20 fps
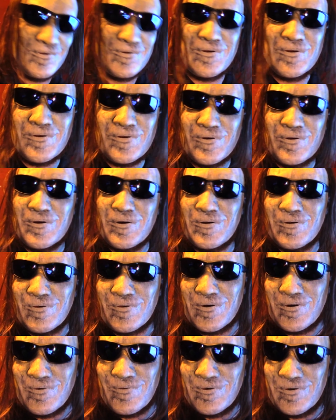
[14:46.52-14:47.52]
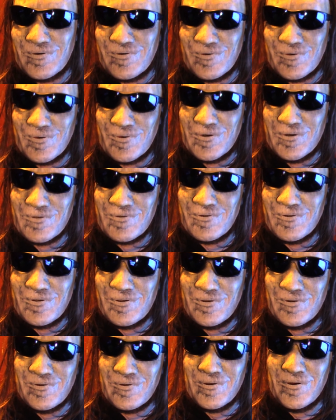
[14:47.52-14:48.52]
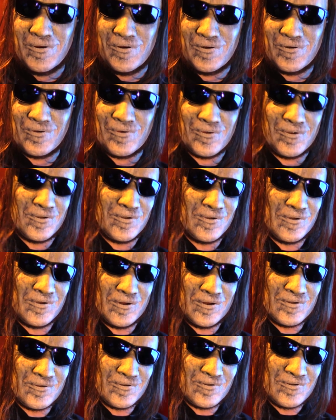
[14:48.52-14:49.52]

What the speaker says: Thank you guys very much for watching this. I just wanted to take the